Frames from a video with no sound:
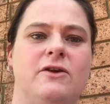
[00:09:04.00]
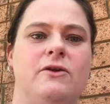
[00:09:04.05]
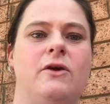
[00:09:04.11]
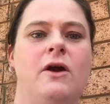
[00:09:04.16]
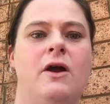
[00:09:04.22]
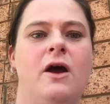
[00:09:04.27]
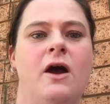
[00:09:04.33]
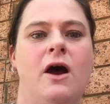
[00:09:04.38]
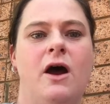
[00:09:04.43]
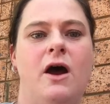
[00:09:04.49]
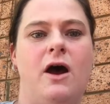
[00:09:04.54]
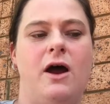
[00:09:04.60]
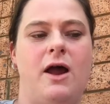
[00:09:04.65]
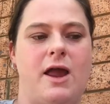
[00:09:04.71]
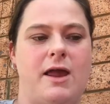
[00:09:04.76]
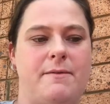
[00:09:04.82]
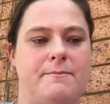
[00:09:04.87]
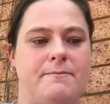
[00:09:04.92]
though
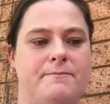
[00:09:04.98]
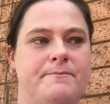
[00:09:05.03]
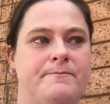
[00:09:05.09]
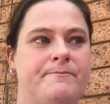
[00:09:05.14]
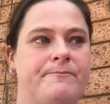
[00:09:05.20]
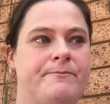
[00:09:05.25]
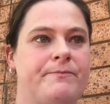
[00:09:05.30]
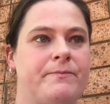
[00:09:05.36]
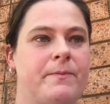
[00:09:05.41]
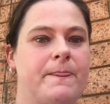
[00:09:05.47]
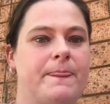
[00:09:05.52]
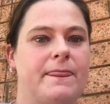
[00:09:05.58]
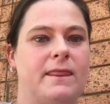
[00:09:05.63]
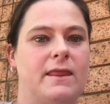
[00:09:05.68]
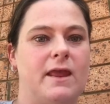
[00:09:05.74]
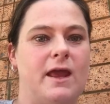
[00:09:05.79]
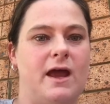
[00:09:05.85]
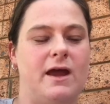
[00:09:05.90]
I'm
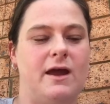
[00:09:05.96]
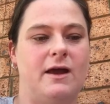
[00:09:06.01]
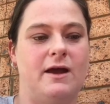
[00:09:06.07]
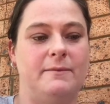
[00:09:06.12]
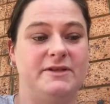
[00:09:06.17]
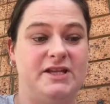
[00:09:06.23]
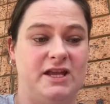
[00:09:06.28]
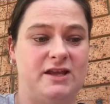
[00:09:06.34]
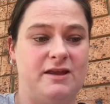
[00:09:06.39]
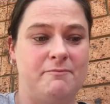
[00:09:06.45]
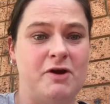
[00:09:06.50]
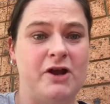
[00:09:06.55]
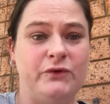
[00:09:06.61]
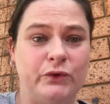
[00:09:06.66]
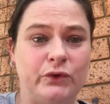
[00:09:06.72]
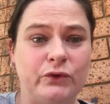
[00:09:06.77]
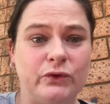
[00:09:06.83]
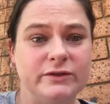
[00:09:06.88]
taking
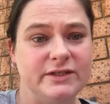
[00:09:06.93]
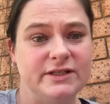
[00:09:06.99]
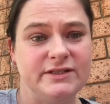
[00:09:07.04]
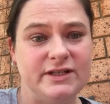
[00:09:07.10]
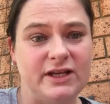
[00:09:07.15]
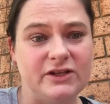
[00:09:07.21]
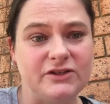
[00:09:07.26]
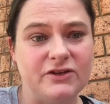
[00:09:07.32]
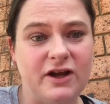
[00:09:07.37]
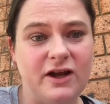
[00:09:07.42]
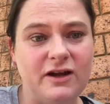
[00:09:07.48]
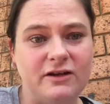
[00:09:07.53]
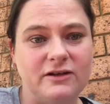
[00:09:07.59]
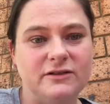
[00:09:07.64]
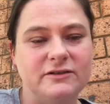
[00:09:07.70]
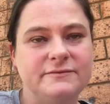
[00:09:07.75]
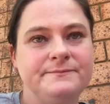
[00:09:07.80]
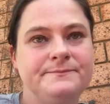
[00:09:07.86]
my non-autistic
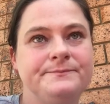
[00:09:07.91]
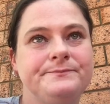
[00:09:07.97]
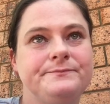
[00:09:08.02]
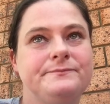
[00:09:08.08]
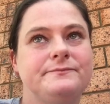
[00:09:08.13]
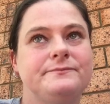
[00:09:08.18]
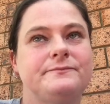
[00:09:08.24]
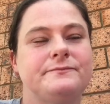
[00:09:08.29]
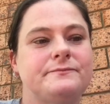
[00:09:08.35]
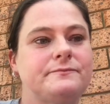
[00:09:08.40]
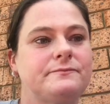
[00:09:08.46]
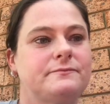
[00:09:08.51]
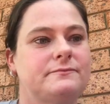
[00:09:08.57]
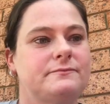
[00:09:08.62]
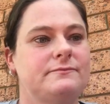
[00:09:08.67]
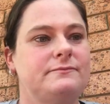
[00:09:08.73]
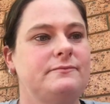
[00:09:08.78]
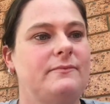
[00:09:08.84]
child,
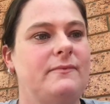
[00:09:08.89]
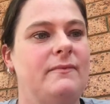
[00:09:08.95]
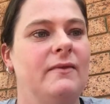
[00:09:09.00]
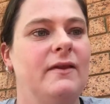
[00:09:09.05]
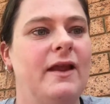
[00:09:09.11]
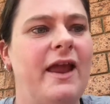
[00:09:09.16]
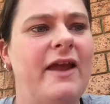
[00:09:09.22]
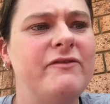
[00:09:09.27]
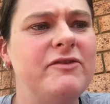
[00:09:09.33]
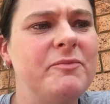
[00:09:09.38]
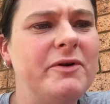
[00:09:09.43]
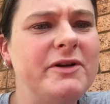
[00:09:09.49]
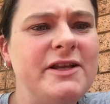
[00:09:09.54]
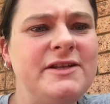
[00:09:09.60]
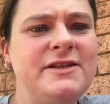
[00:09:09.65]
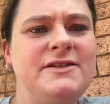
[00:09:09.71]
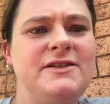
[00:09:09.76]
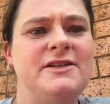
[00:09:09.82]

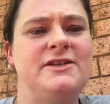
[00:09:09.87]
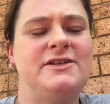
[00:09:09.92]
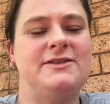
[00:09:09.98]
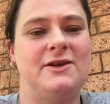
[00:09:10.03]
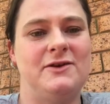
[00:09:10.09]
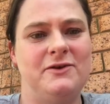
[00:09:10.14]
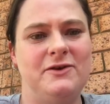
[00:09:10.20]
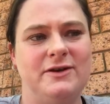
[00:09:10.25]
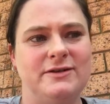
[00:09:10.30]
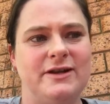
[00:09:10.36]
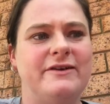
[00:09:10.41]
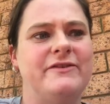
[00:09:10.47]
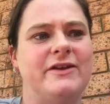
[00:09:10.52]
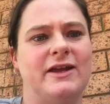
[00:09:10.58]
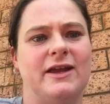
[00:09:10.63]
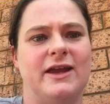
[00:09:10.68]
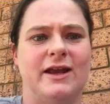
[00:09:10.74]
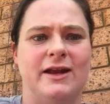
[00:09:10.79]
everybody's just so
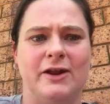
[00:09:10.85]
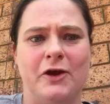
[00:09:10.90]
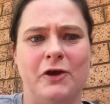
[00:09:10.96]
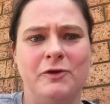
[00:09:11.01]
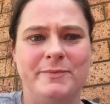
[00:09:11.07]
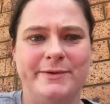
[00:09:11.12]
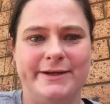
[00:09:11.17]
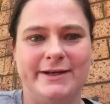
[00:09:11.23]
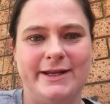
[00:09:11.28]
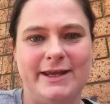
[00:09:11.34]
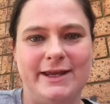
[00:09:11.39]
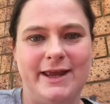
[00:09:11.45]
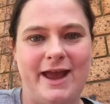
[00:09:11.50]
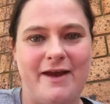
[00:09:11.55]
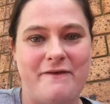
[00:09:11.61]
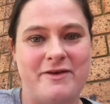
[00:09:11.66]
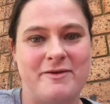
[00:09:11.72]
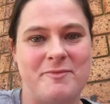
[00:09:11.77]
loving and openly
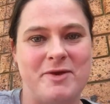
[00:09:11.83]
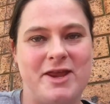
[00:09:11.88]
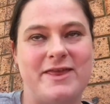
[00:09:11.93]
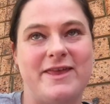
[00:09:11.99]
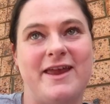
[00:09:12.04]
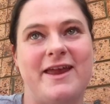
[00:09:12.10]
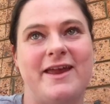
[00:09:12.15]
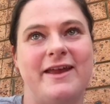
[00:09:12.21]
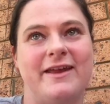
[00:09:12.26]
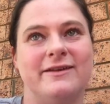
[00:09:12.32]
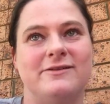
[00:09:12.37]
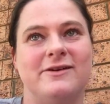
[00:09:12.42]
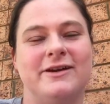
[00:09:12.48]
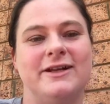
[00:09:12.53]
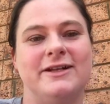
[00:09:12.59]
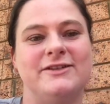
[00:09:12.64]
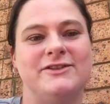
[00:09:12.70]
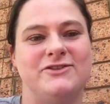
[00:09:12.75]
having me there.
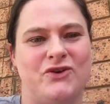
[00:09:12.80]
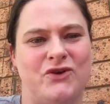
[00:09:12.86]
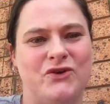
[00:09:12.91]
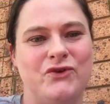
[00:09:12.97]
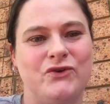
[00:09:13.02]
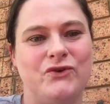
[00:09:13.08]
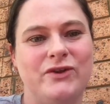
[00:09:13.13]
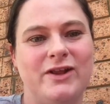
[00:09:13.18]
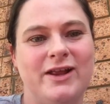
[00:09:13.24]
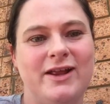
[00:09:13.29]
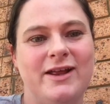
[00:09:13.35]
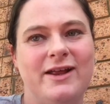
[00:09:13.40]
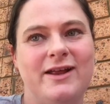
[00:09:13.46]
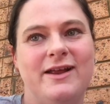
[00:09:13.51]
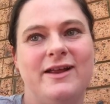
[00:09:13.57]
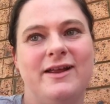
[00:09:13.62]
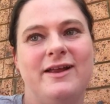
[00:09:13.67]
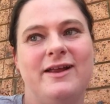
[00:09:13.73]
Like, it's so
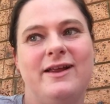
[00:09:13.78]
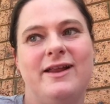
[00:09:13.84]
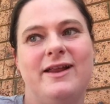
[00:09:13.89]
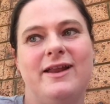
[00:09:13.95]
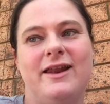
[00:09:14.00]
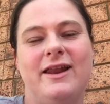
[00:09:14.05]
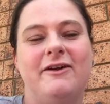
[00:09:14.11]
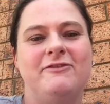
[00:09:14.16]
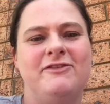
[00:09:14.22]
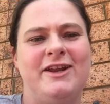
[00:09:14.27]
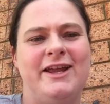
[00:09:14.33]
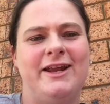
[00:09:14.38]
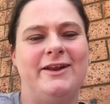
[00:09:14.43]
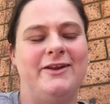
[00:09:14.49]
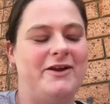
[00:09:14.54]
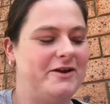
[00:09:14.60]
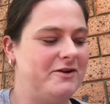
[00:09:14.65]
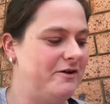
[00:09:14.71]

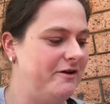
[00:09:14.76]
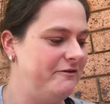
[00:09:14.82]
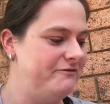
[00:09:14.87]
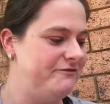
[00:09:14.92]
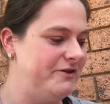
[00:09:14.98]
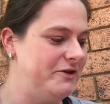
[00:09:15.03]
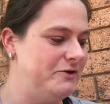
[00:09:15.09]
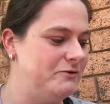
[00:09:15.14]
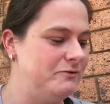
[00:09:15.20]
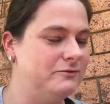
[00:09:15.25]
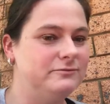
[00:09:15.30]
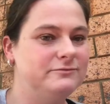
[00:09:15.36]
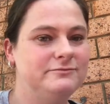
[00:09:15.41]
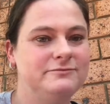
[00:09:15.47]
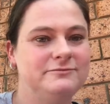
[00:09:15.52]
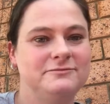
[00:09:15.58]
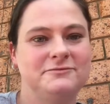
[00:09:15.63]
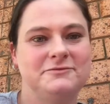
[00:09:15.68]
lovely. Like, I
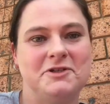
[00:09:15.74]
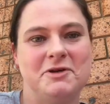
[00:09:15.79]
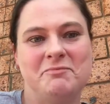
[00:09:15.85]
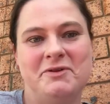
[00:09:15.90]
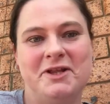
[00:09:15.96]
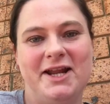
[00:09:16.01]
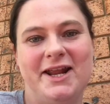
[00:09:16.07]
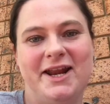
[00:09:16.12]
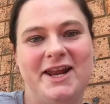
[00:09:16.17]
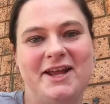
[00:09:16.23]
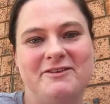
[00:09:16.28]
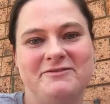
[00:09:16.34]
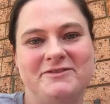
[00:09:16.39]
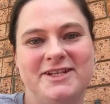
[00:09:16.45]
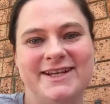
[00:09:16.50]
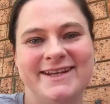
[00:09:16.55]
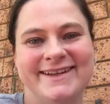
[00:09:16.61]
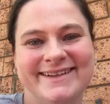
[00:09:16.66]
feel completely
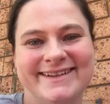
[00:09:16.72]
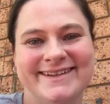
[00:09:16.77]
loved